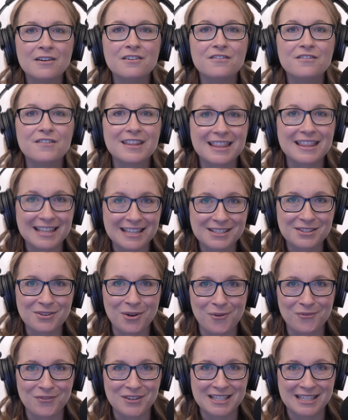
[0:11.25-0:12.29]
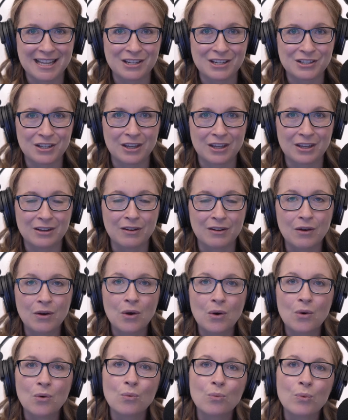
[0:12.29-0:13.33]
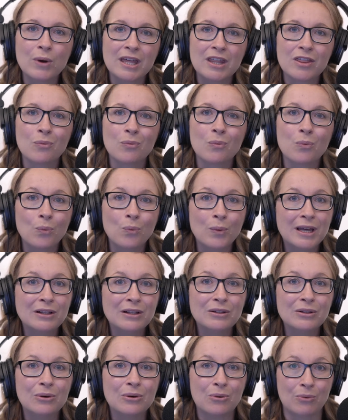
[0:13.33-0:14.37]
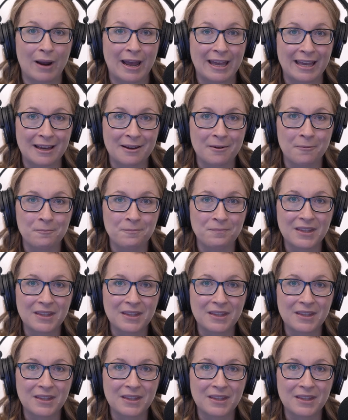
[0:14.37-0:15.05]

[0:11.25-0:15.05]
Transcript: for this conversation with Will Graham.